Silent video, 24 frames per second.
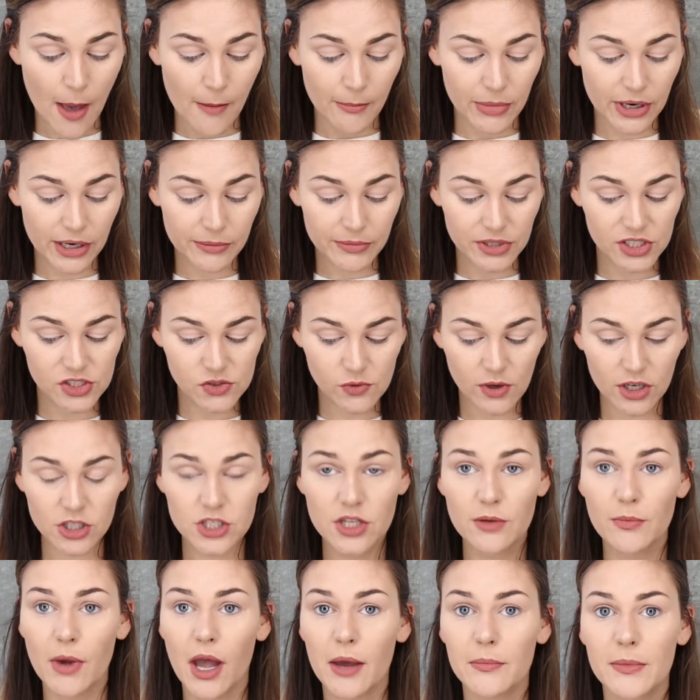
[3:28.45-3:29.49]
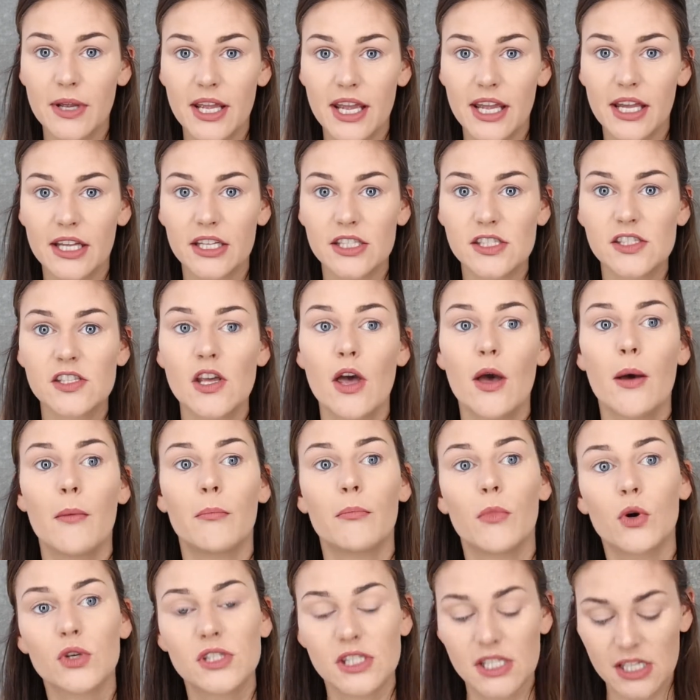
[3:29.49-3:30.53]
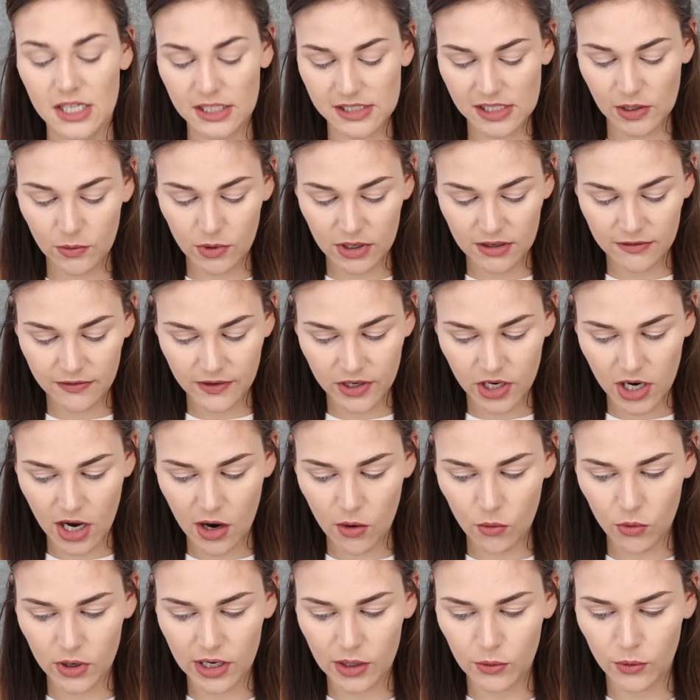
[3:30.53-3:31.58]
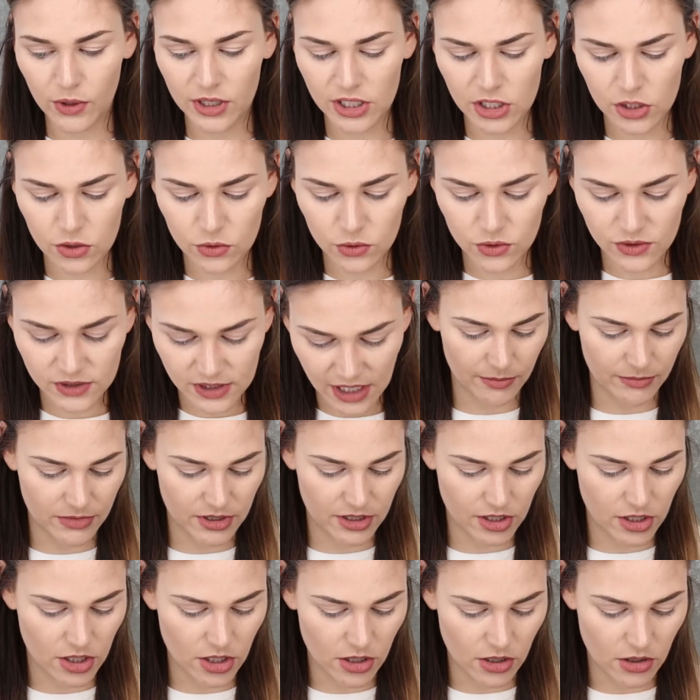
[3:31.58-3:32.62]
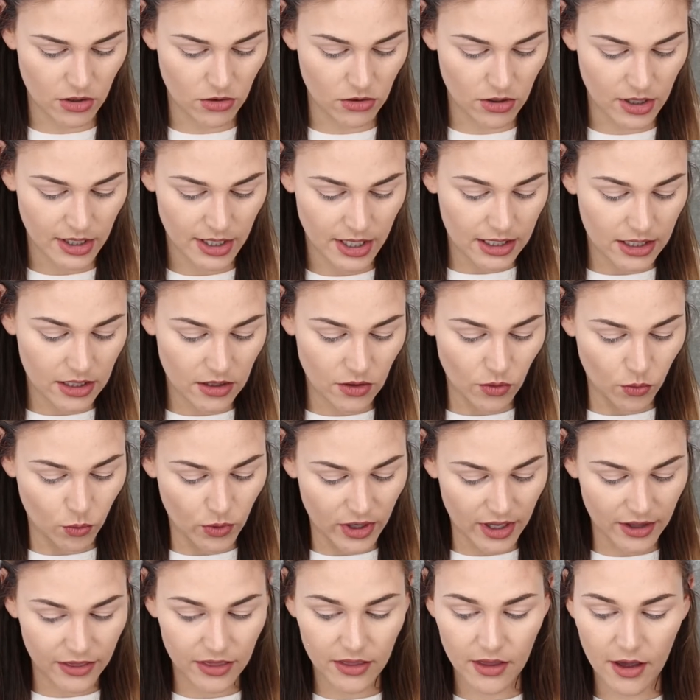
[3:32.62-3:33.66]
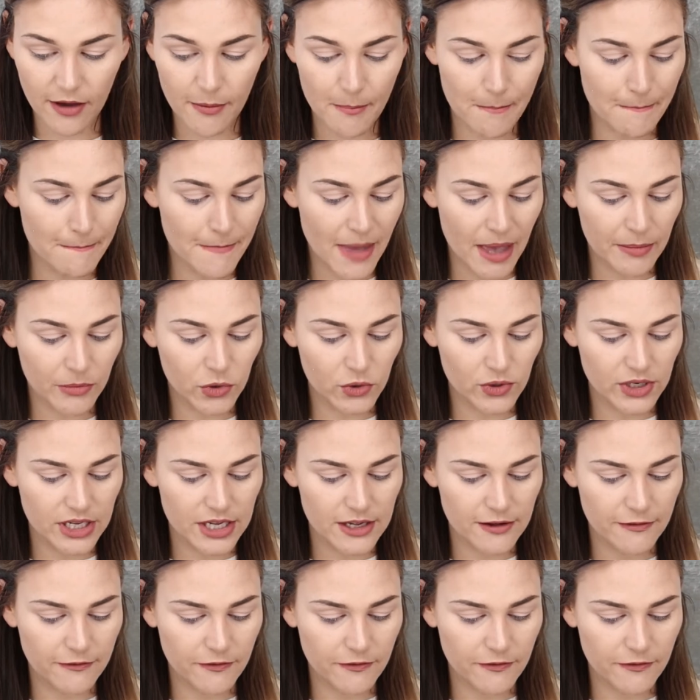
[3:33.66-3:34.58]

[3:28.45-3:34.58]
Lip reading: But I'm gonna swatch them on my hands, mostly because I wanna figure out what I wanna use. I'm gonna go in with Memory